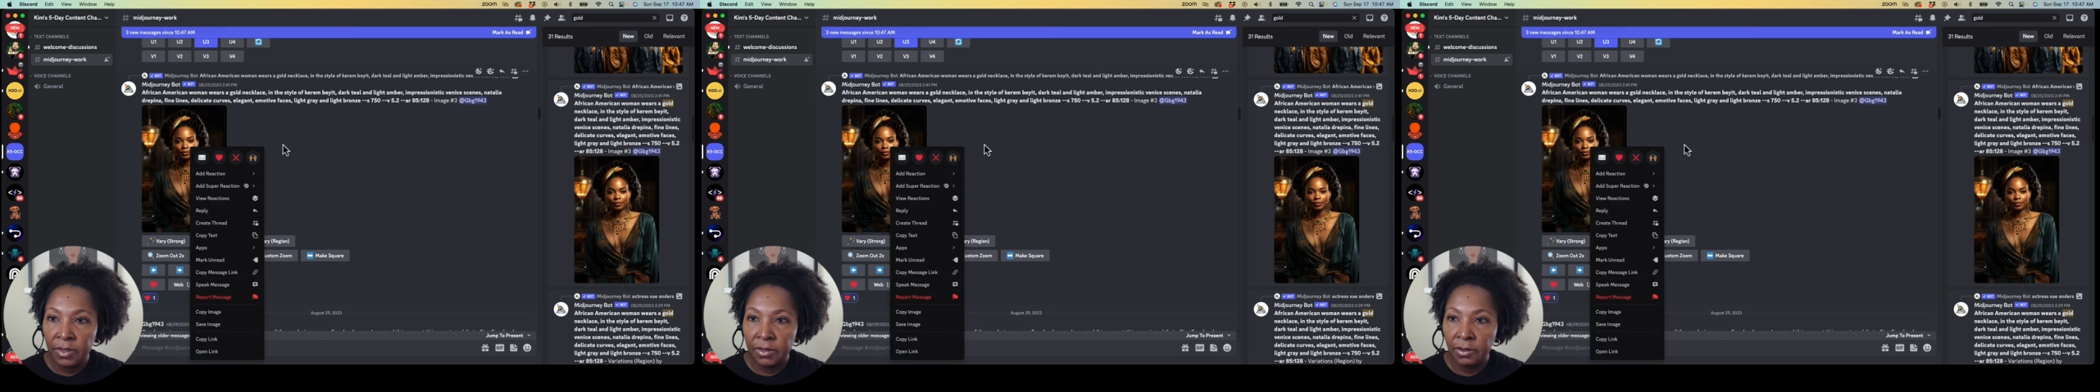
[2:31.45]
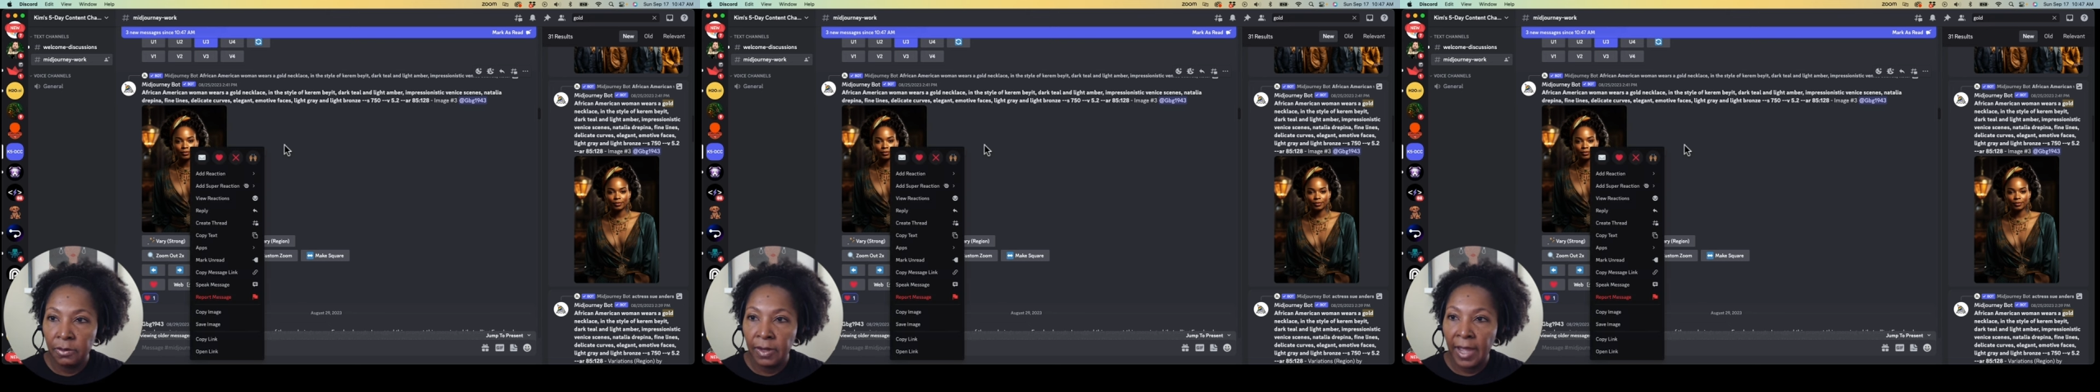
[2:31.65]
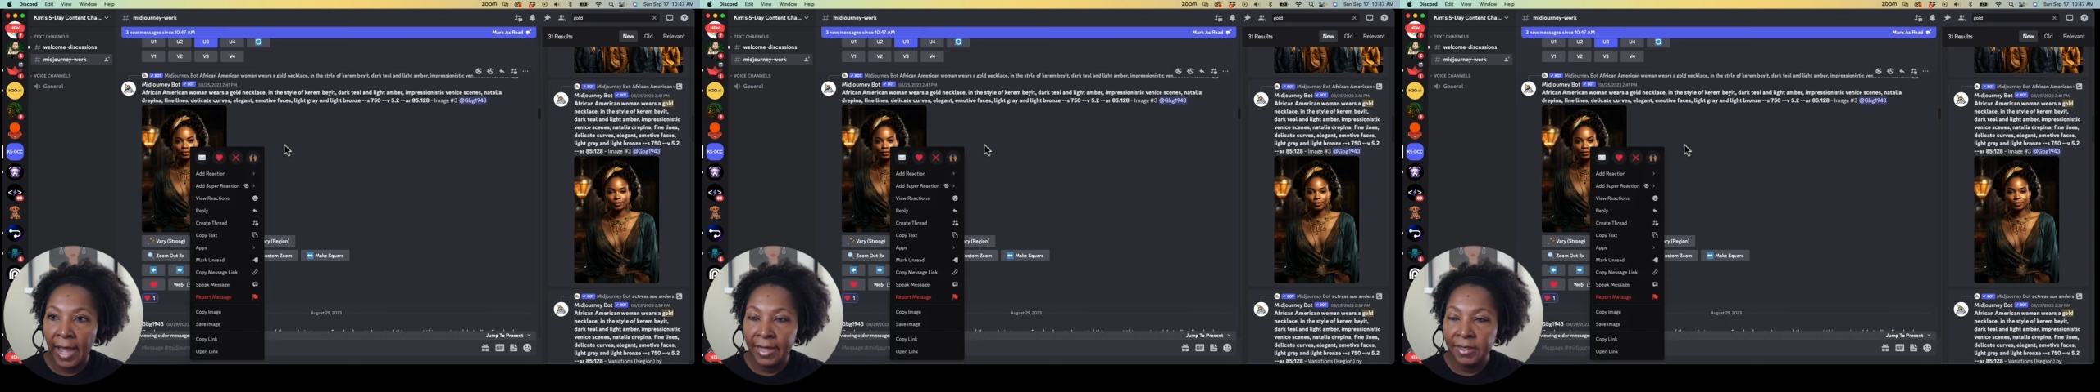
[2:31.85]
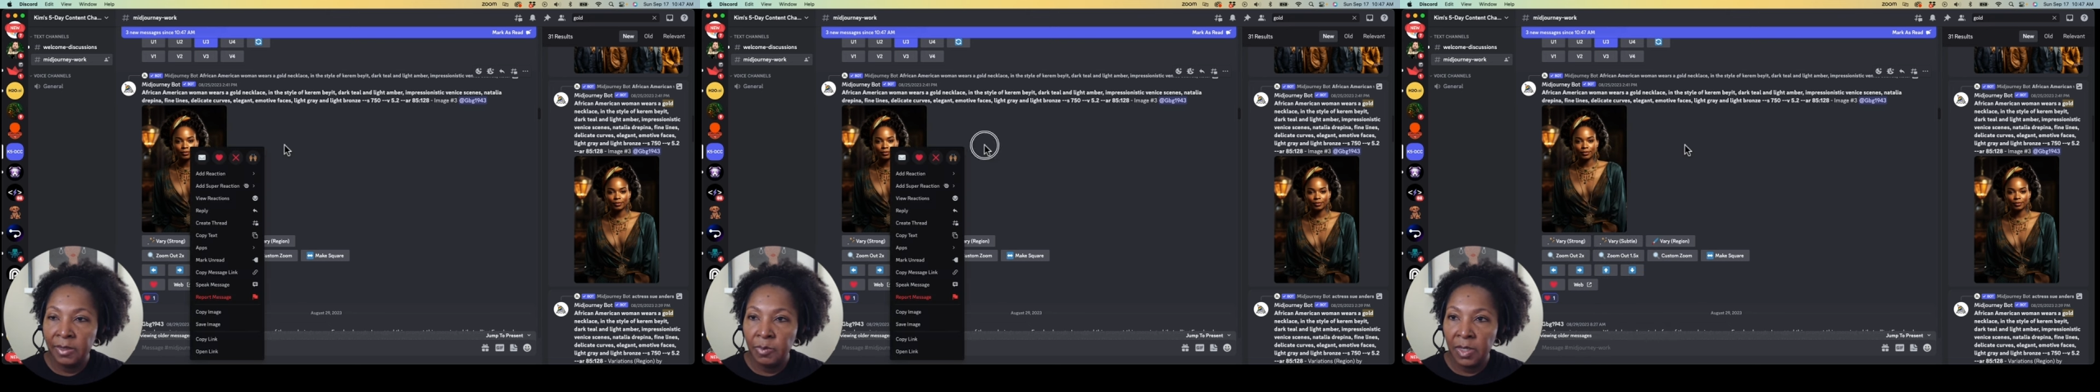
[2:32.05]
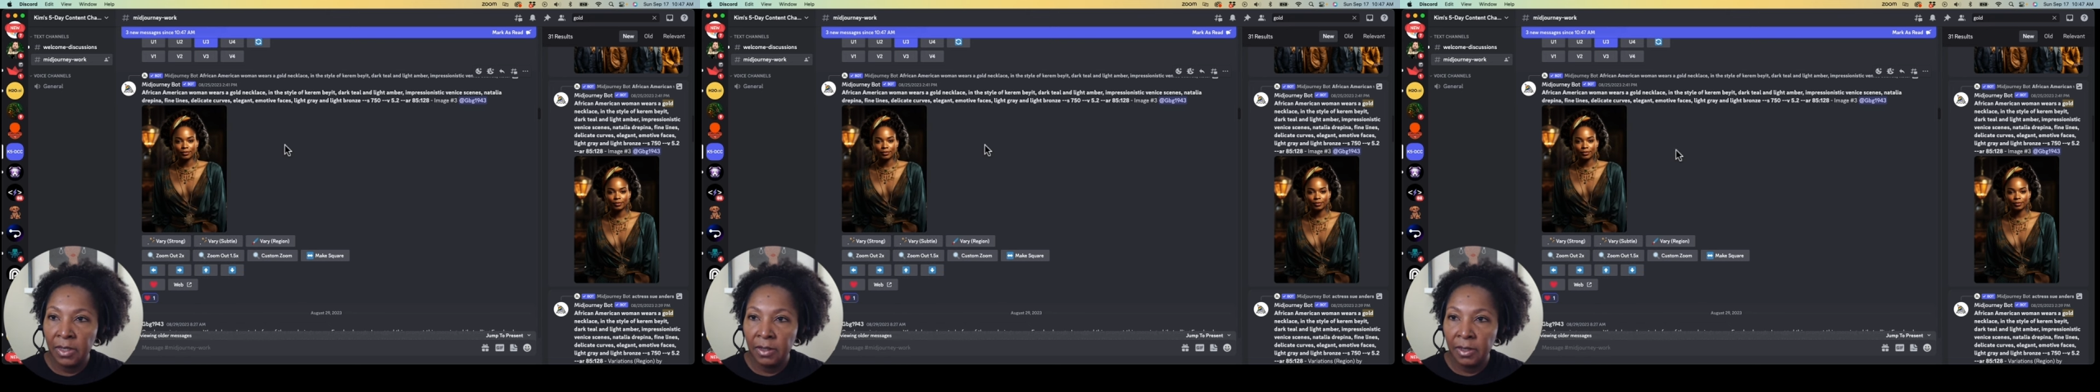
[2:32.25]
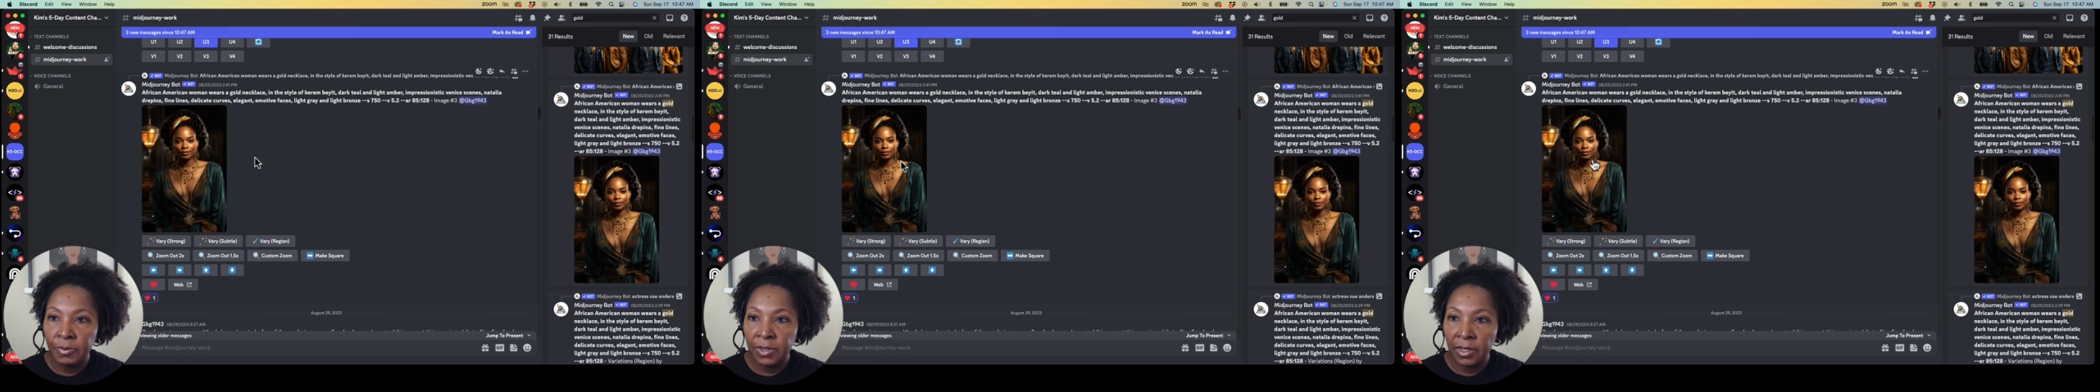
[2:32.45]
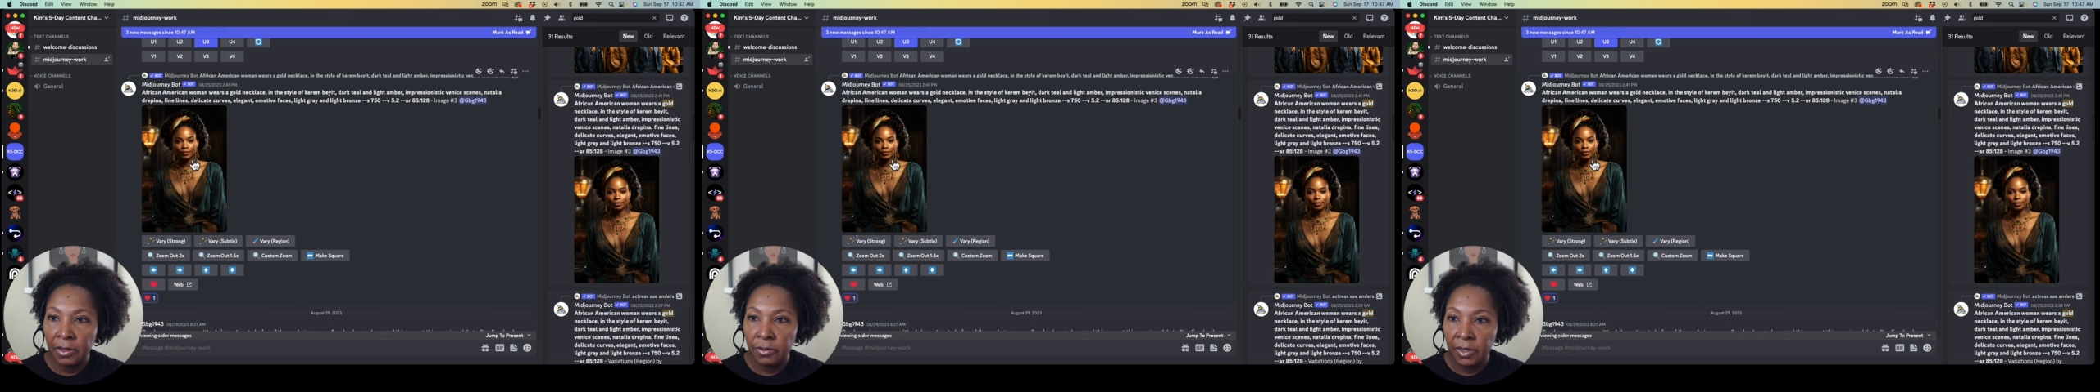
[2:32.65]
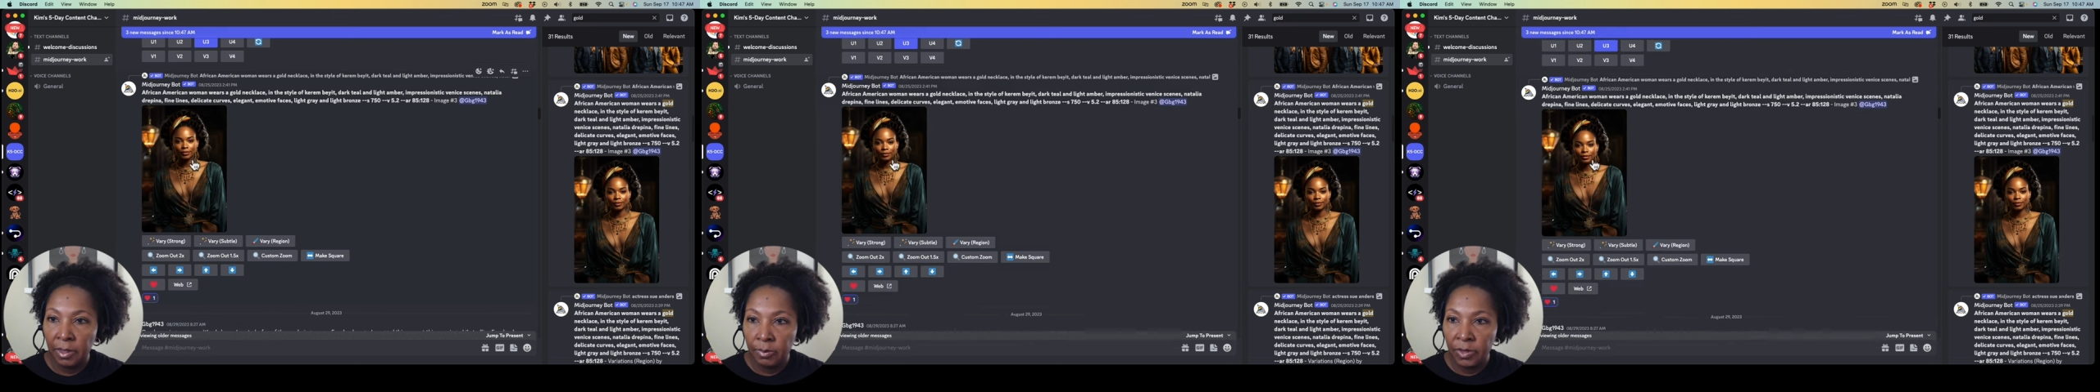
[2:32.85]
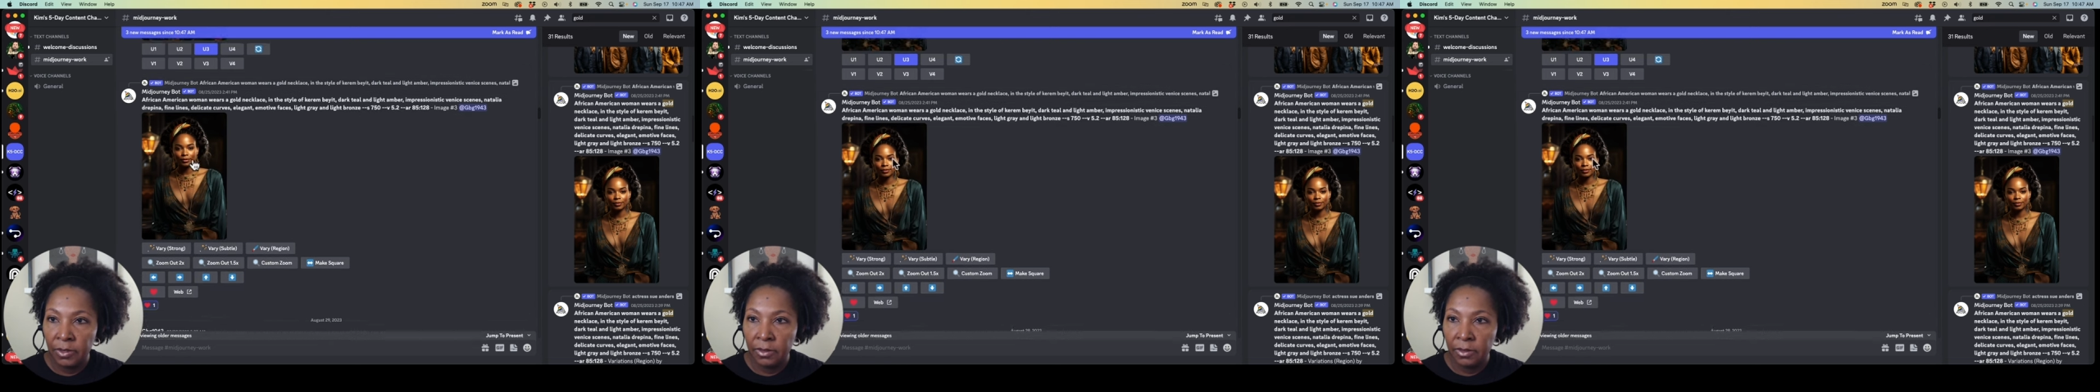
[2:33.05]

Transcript: So it has to be an upscaled image.